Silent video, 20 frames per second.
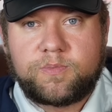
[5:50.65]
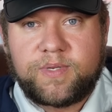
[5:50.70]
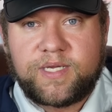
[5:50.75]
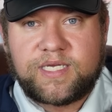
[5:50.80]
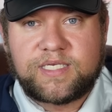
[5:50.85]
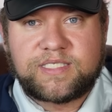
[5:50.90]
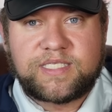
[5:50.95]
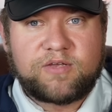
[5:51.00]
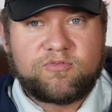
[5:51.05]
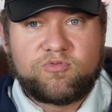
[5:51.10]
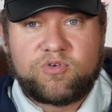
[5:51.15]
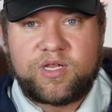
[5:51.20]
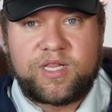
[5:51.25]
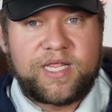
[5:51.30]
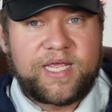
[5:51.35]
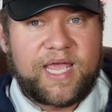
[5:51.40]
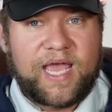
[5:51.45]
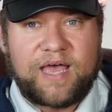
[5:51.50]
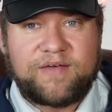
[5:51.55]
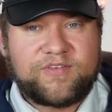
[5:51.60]
because they
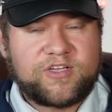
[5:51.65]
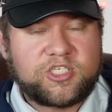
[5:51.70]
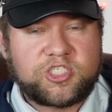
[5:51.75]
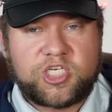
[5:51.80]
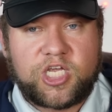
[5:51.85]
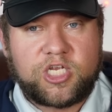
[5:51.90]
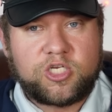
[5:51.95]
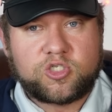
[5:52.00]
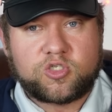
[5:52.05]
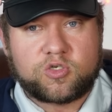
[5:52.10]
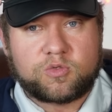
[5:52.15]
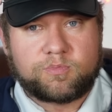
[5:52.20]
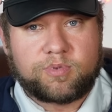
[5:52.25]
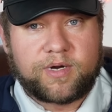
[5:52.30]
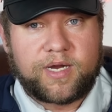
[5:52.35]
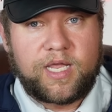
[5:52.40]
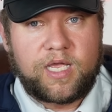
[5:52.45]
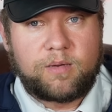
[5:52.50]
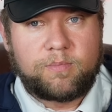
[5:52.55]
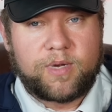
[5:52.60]
really haven't changed their
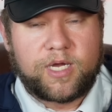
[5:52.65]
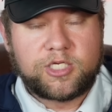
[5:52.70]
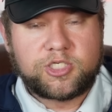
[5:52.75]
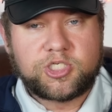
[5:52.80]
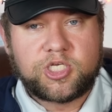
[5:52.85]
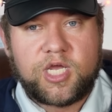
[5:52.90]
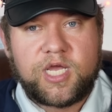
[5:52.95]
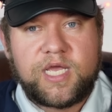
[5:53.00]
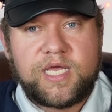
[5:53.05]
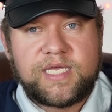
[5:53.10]
brand much